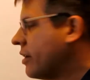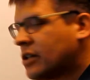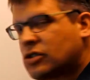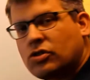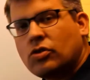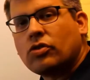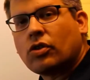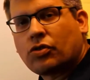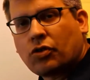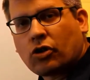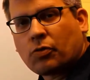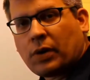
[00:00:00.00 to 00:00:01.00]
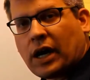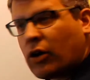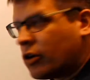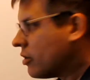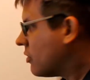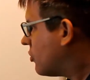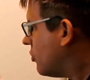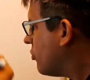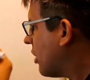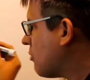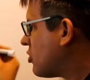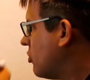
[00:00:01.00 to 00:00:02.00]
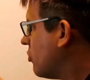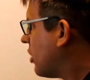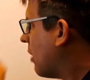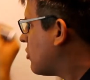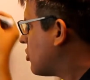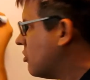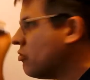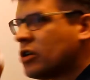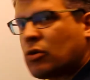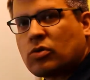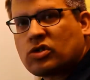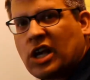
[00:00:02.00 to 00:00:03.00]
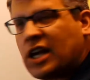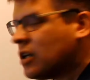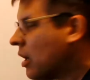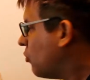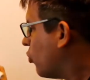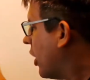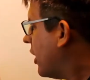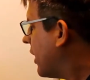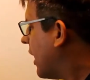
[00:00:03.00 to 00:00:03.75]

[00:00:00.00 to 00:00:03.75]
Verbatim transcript: two to the third power. two times two times two equals eight. I'm writing